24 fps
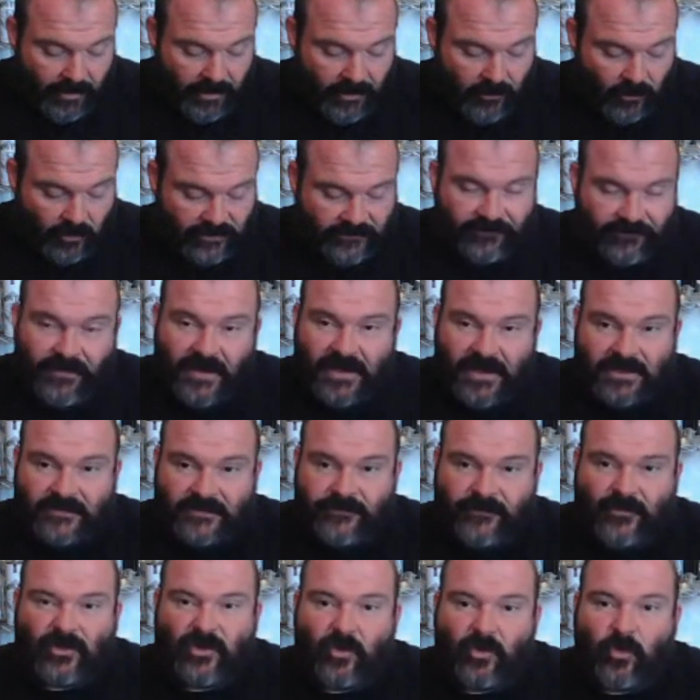But it was
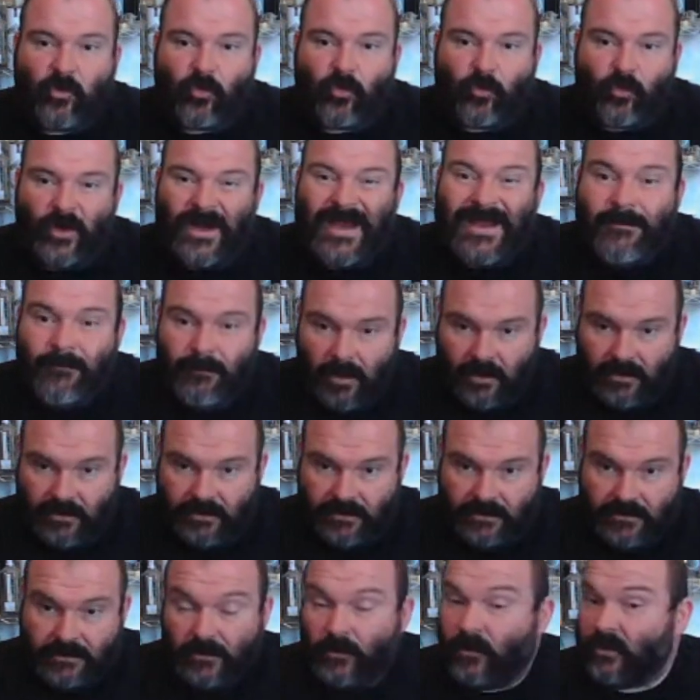finished for 3
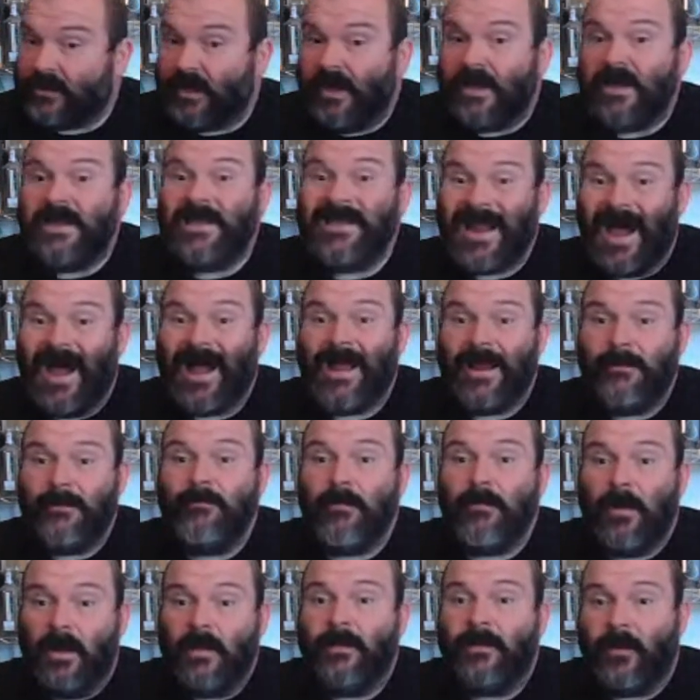months. So it's a
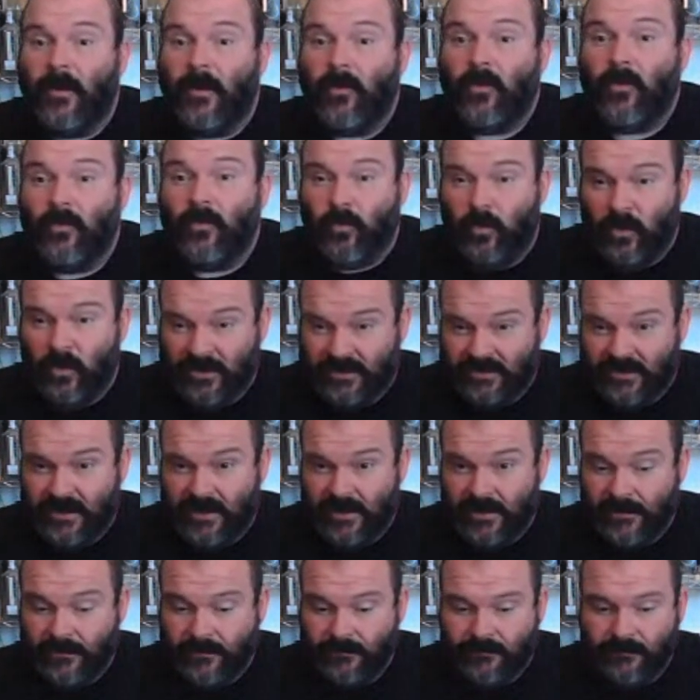9-month-old
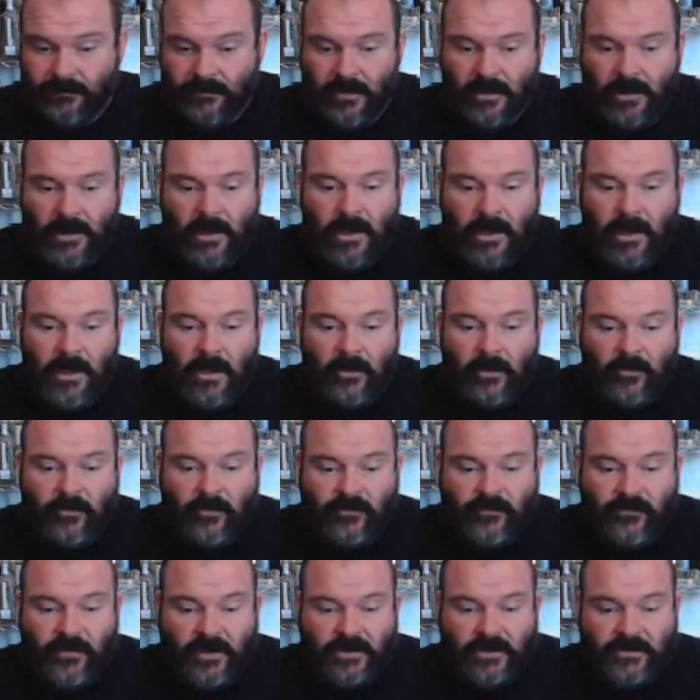whiskey. It
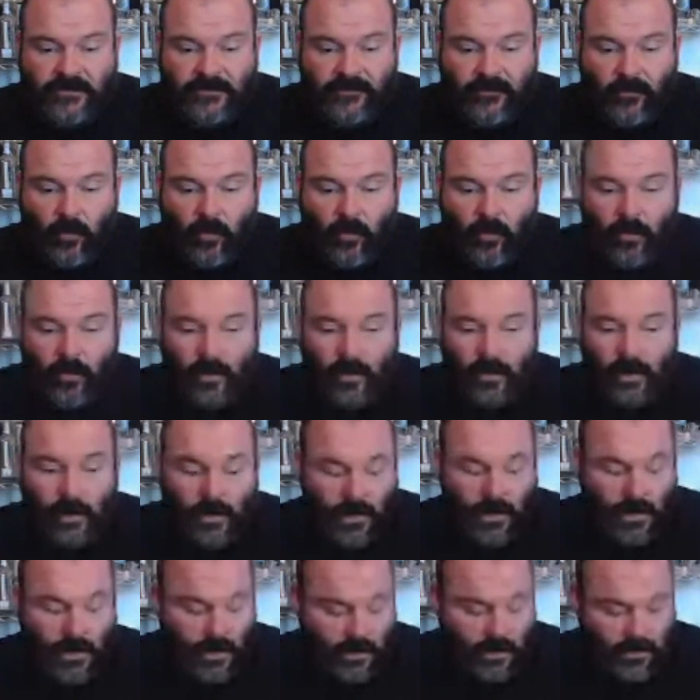was finished for
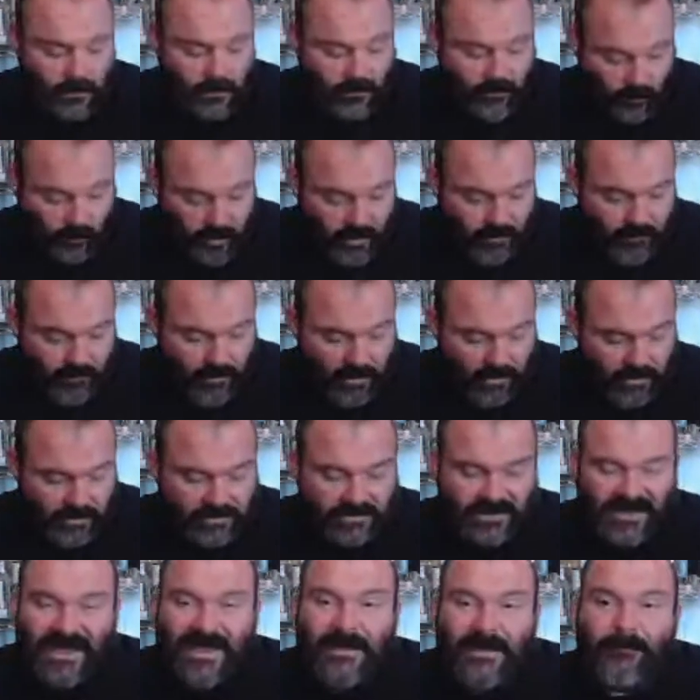3
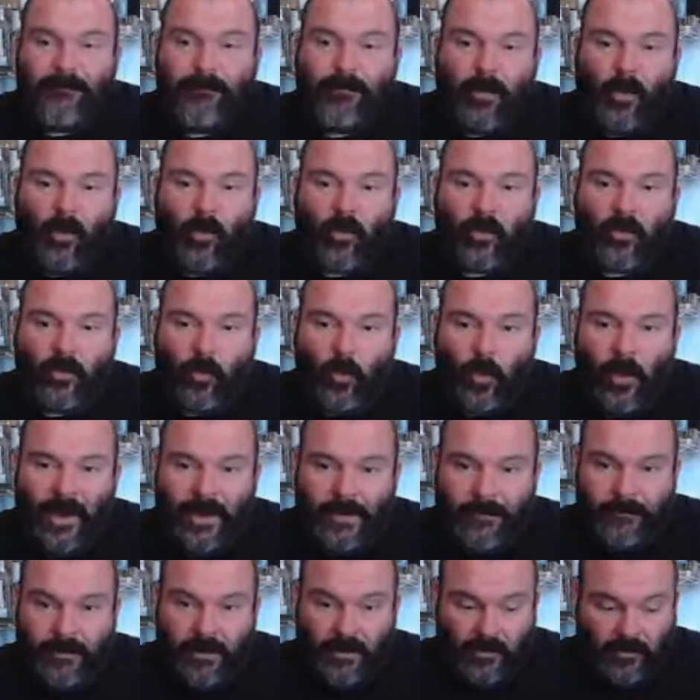months in port
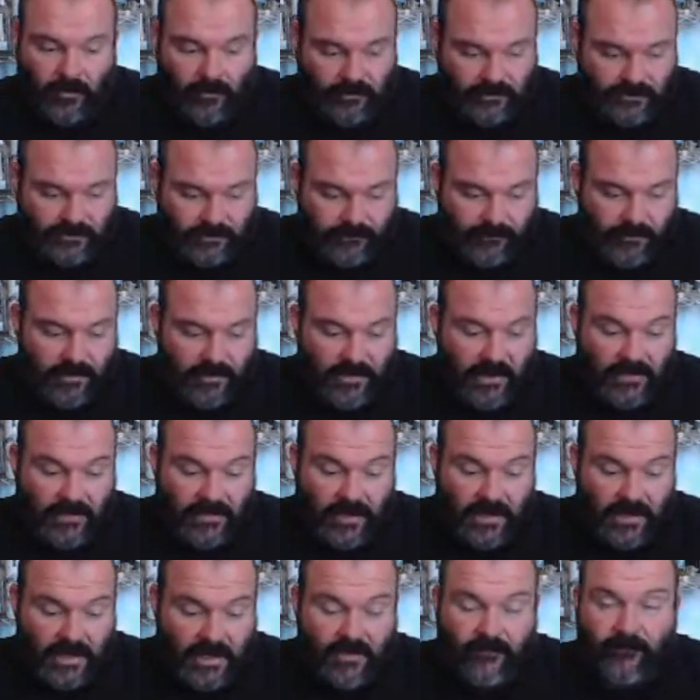wine barrels that they
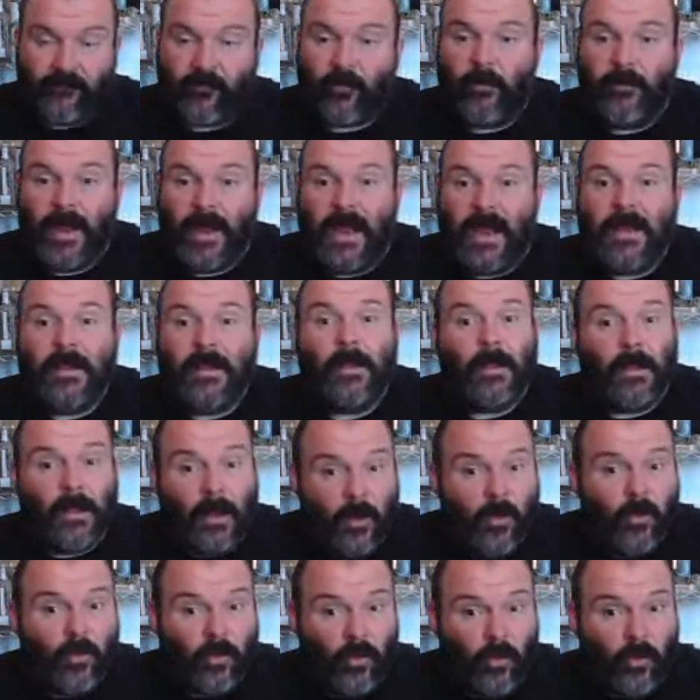get from a
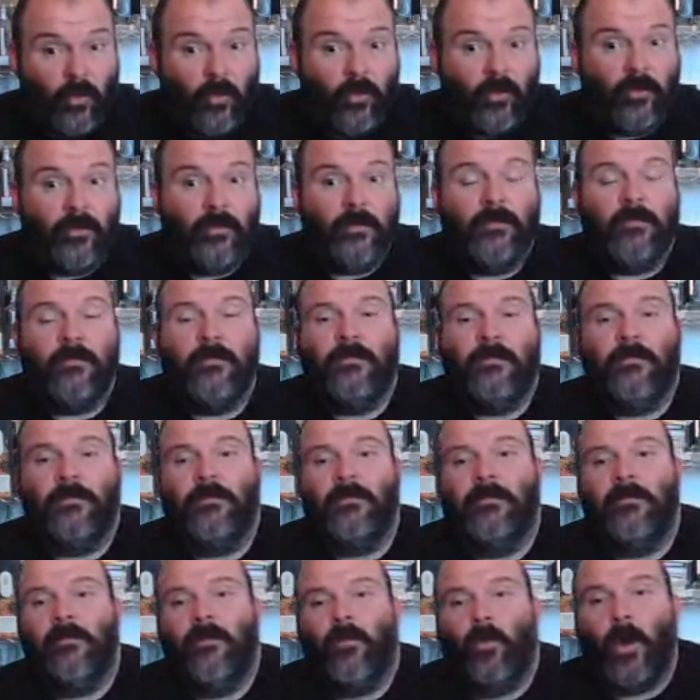local
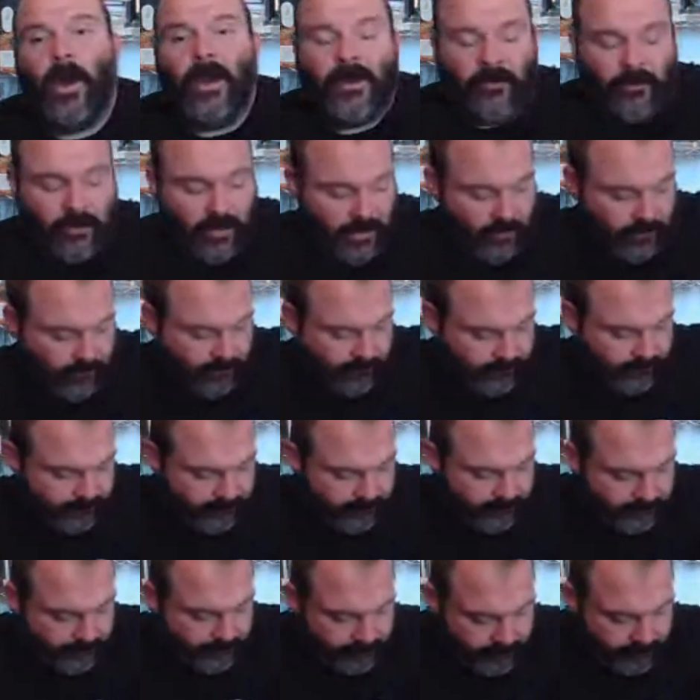winery.
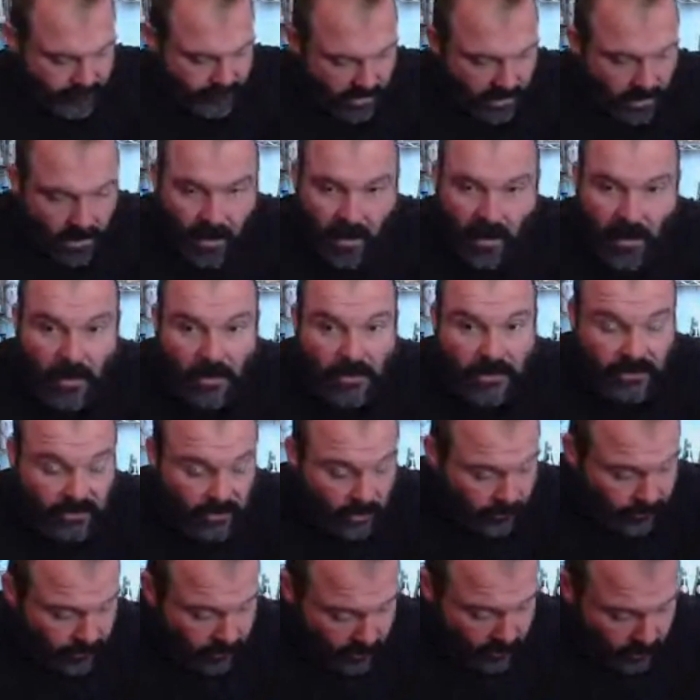
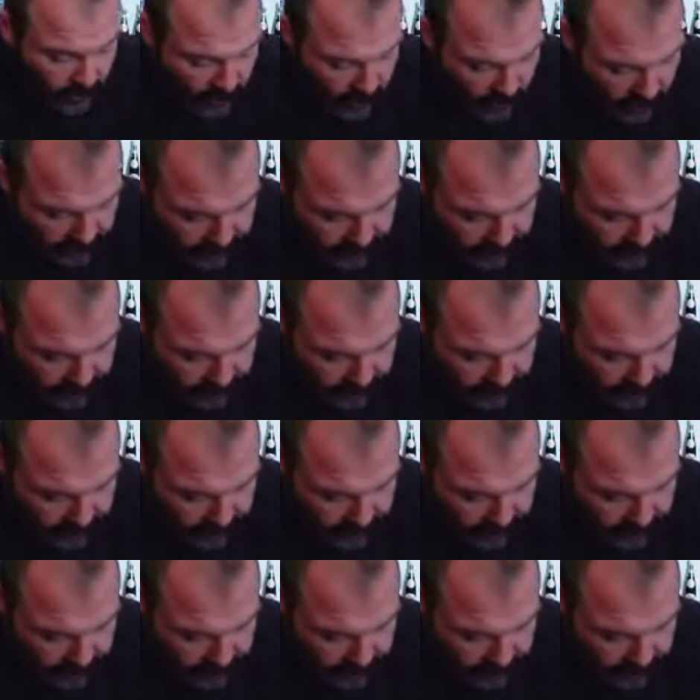Super cool.